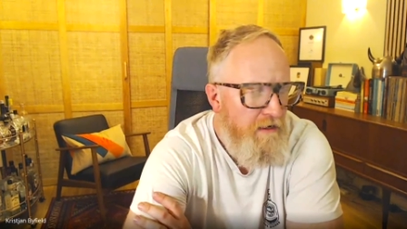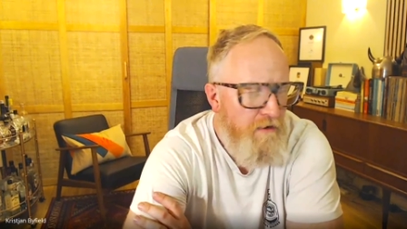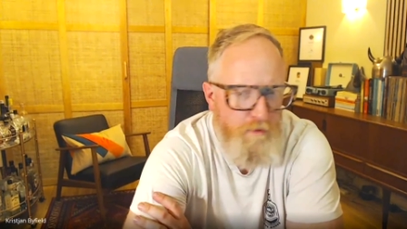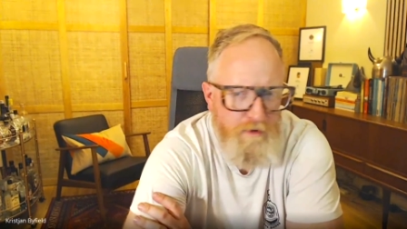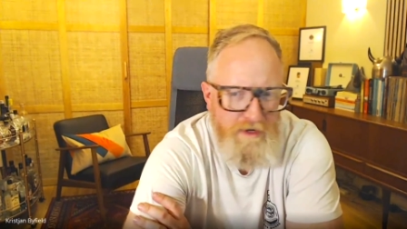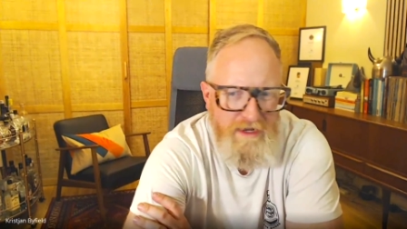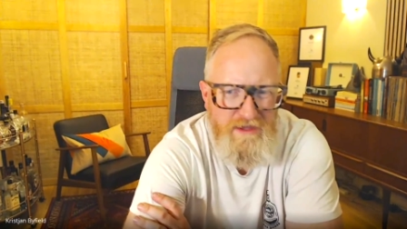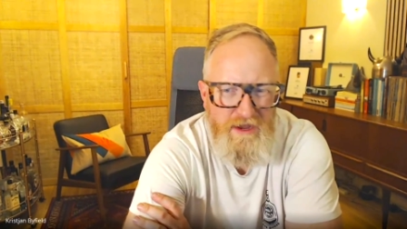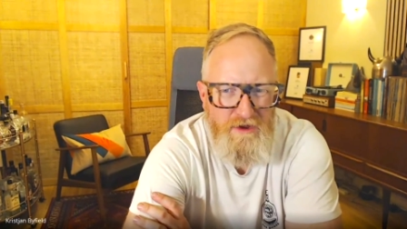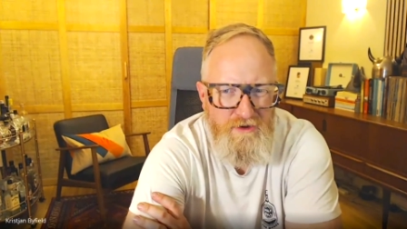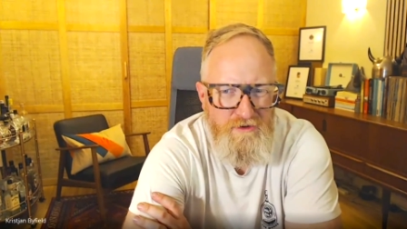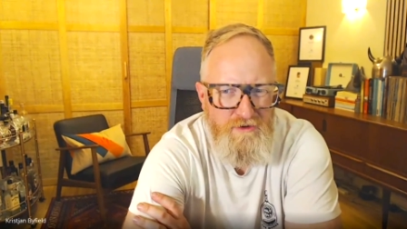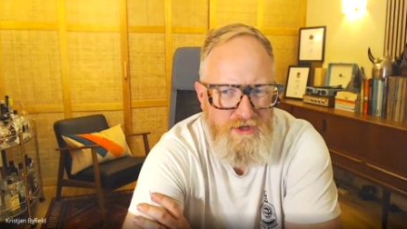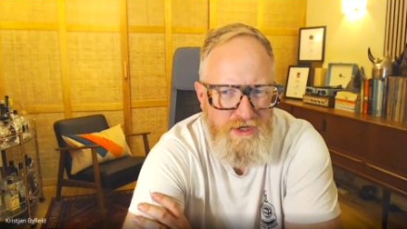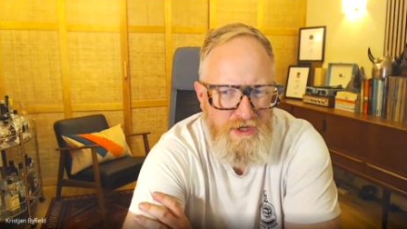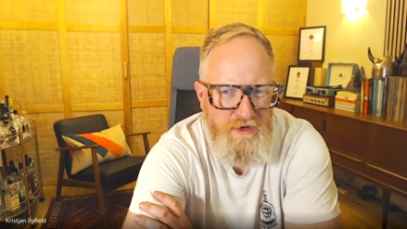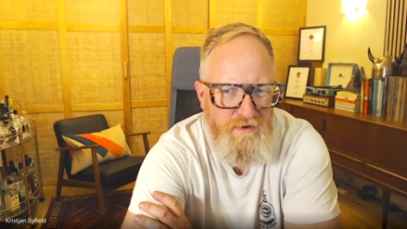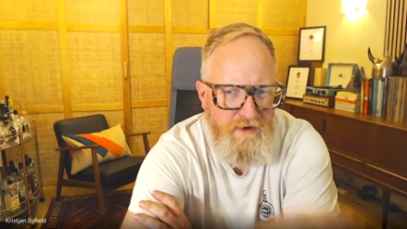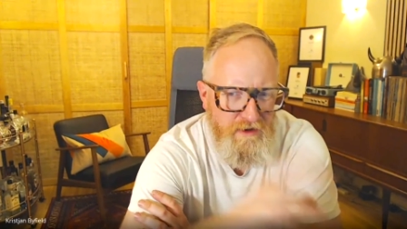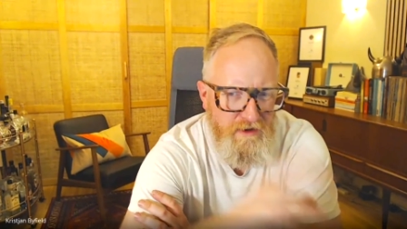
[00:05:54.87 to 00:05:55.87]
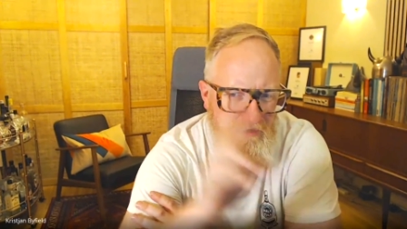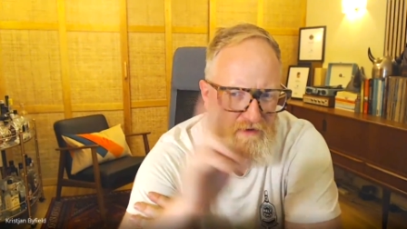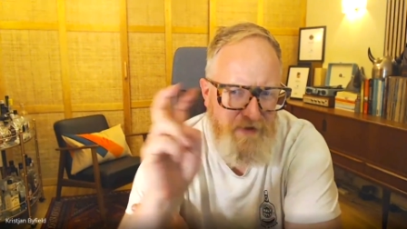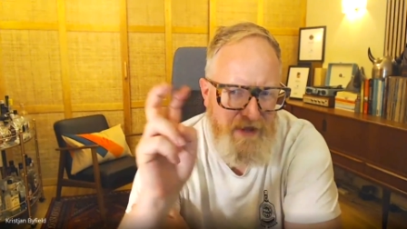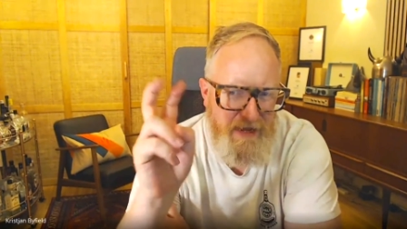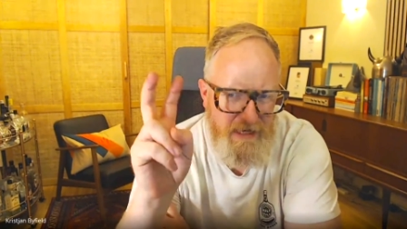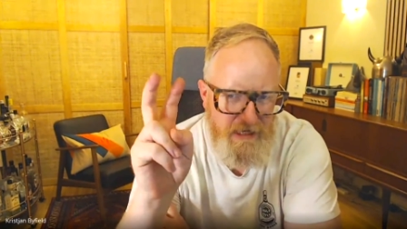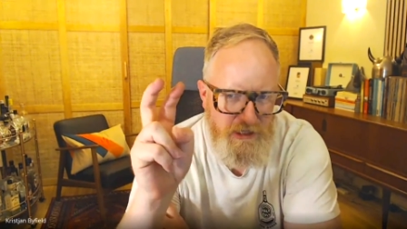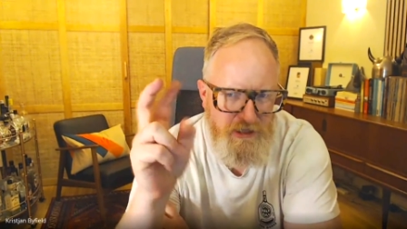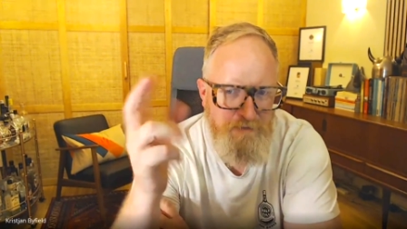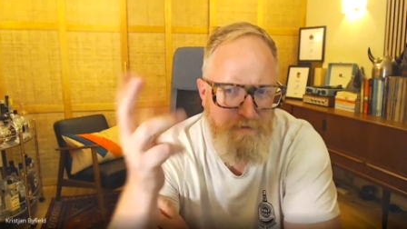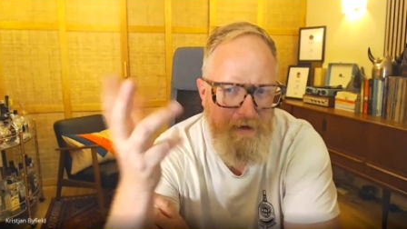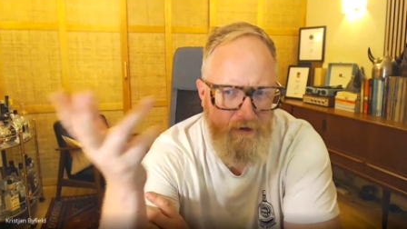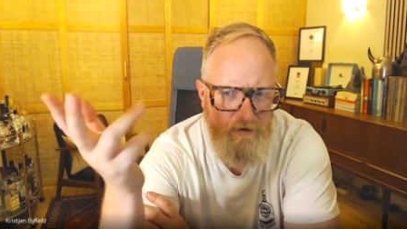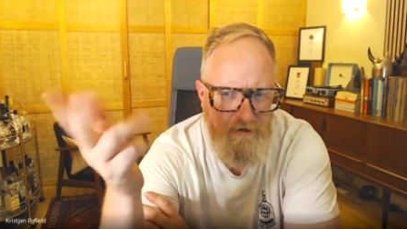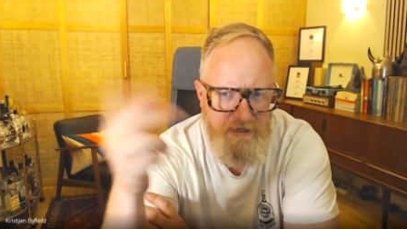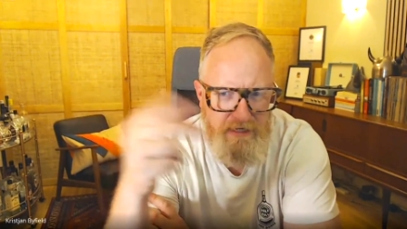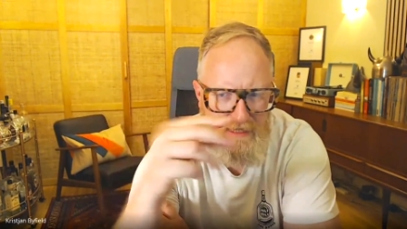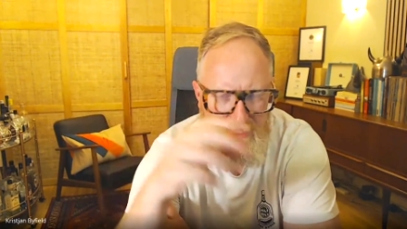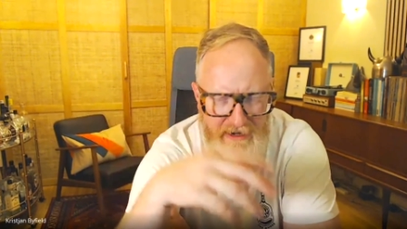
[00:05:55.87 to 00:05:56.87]
we don't do a lot of
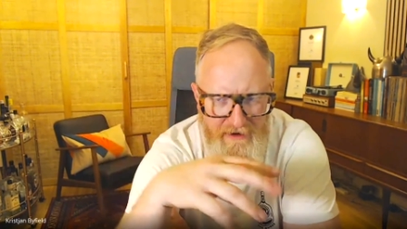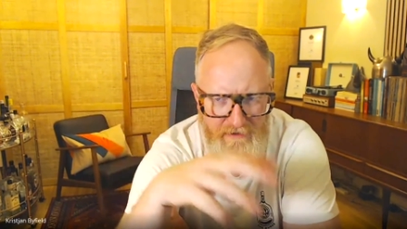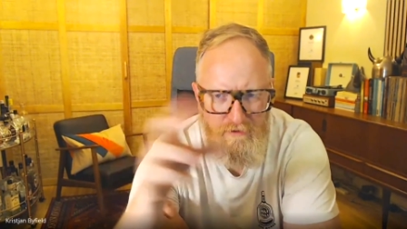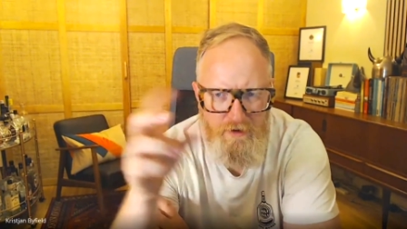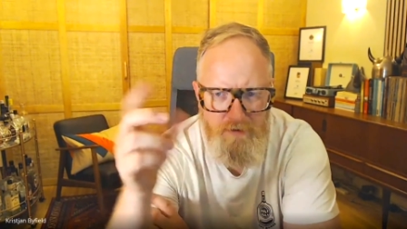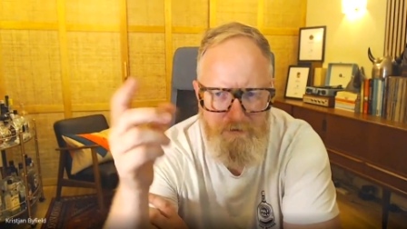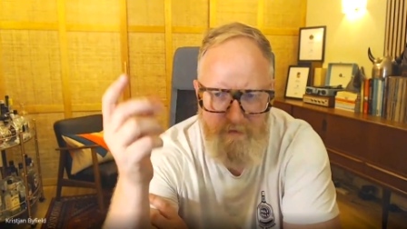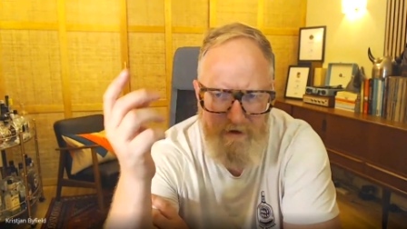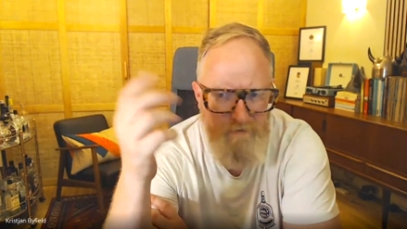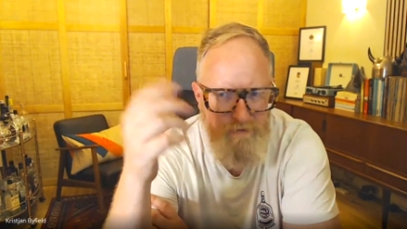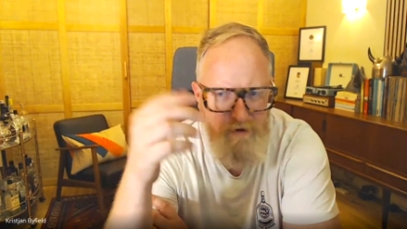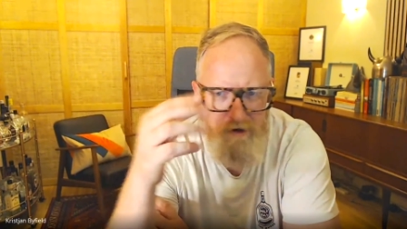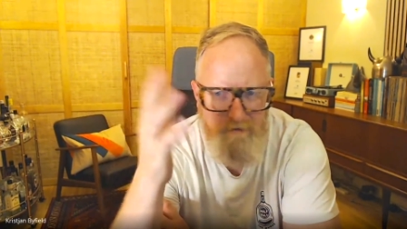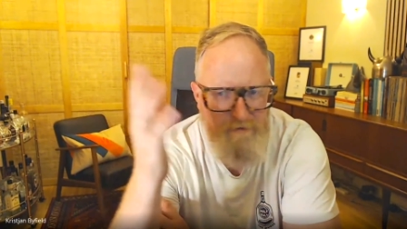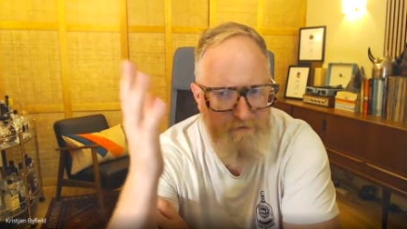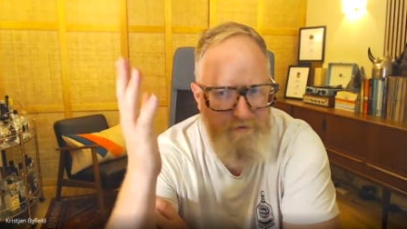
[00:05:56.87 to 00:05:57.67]
HMOs in that room by room.